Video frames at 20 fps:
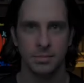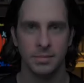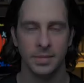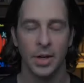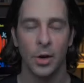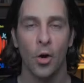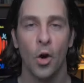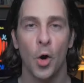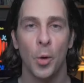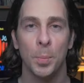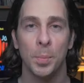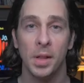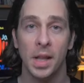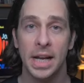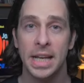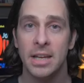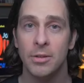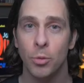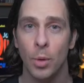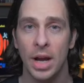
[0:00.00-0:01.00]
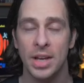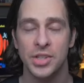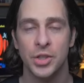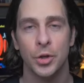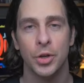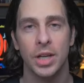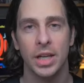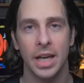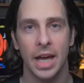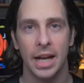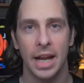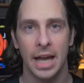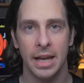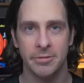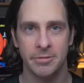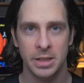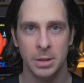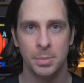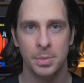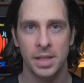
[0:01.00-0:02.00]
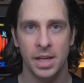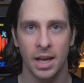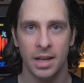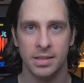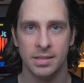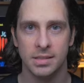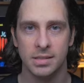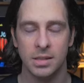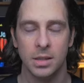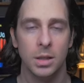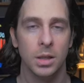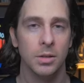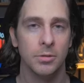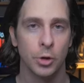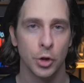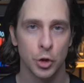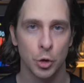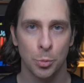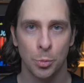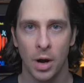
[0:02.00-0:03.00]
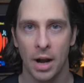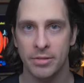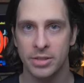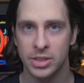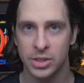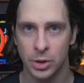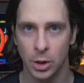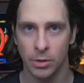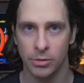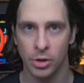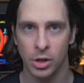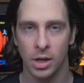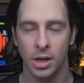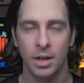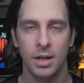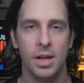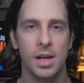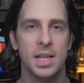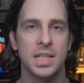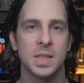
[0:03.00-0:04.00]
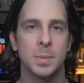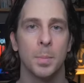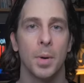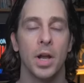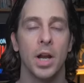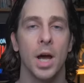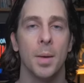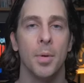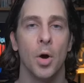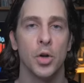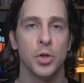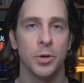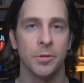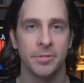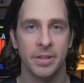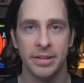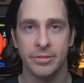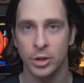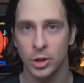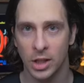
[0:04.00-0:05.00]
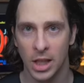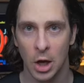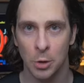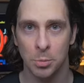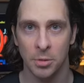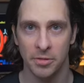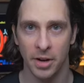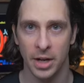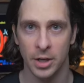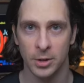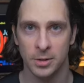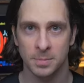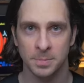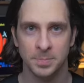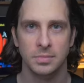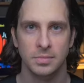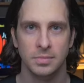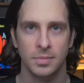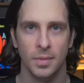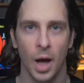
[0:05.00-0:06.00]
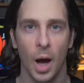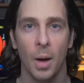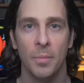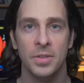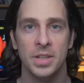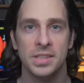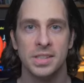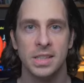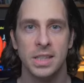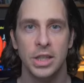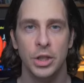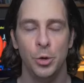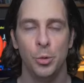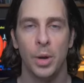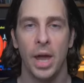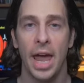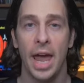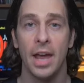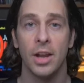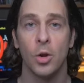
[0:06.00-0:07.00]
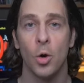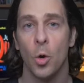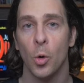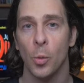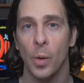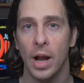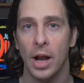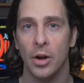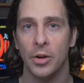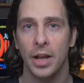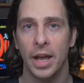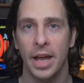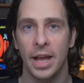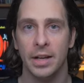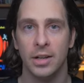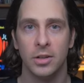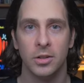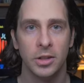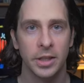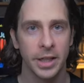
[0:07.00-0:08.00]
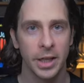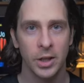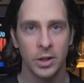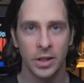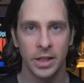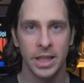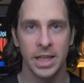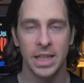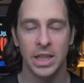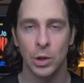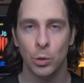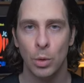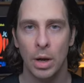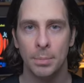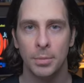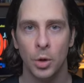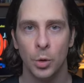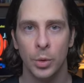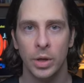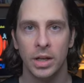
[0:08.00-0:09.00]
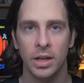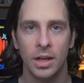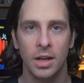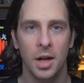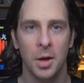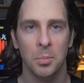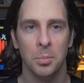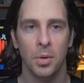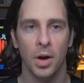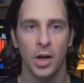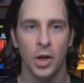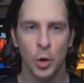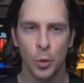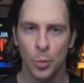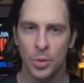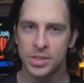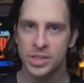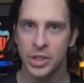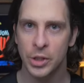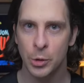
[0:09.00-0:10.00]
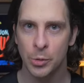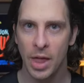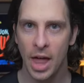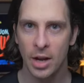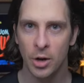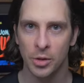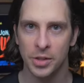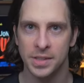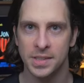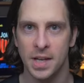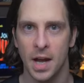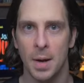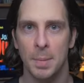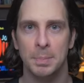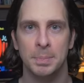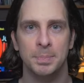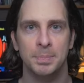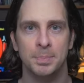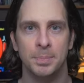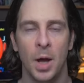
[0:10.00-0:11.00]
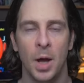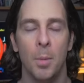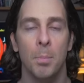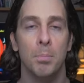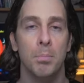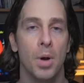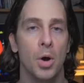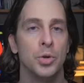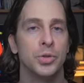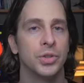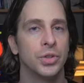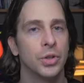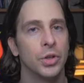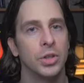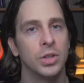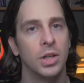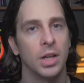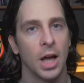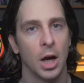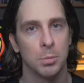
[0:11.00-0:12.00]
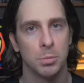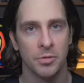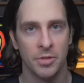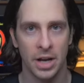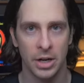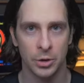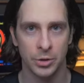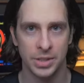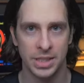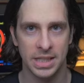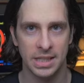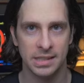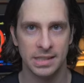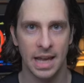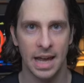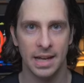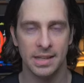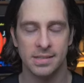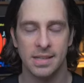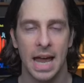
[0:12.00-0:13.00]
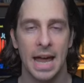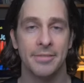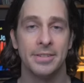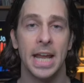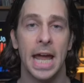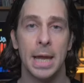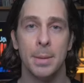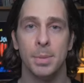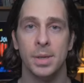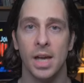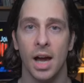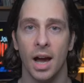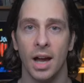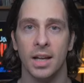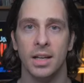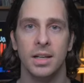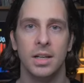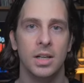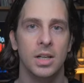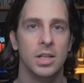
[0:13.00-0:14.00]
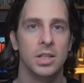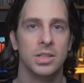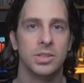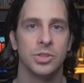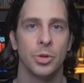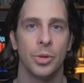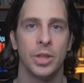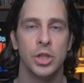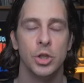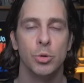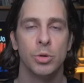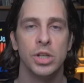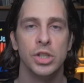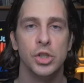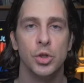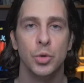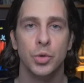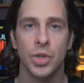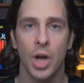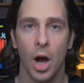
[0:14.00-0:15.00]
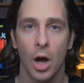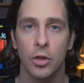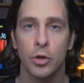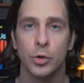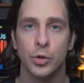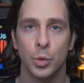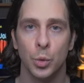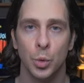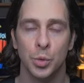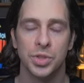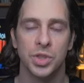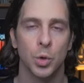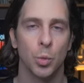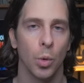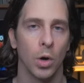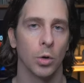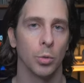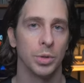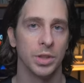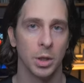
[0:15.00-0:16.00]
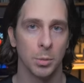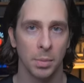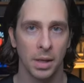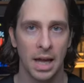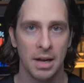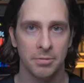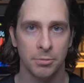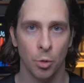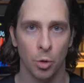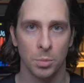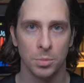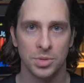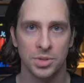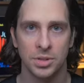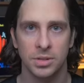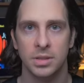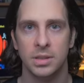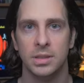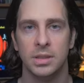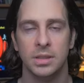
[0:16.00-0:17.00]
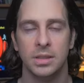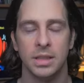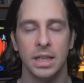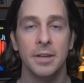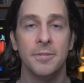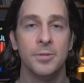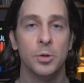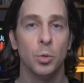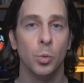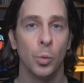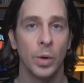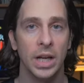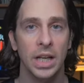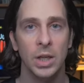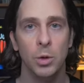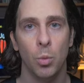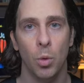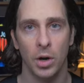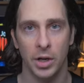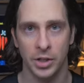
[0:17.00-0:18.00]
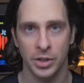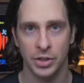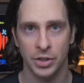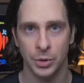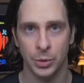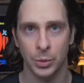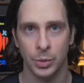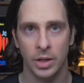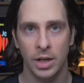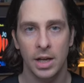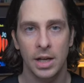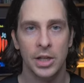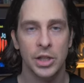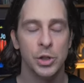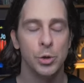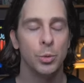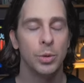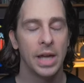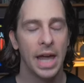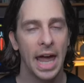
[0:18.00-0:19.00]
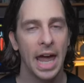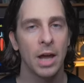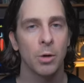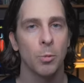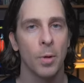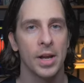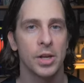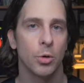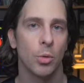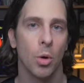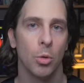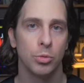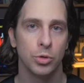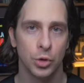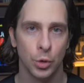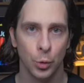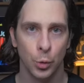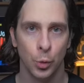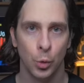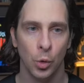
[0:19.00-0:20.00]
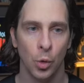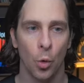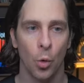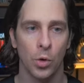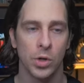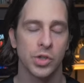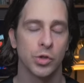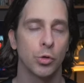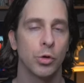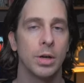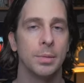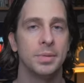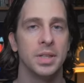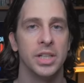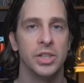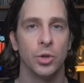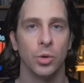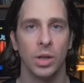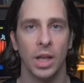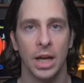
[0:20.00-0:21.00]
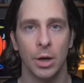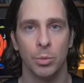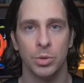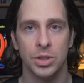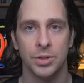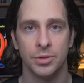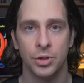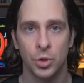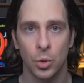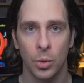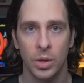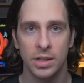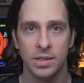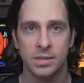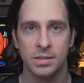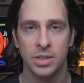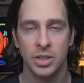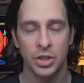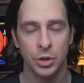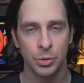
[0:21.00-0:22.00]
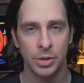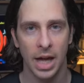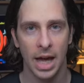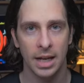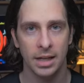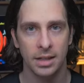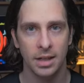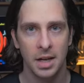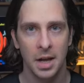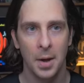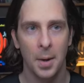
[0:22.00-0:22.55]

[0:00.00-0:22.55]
There are plenty of ways you can get a VPS, a virtual private server, spun up on your favorite cloud provider. Obviously, you can go around and clicky-clicky in the web GUI, but who wants to do that all the time? Most good cloud providers these days have an API, so that you can use other tools to work with their platforms. If you really wanted to, you can write your own tool or script in your language of choice to do that.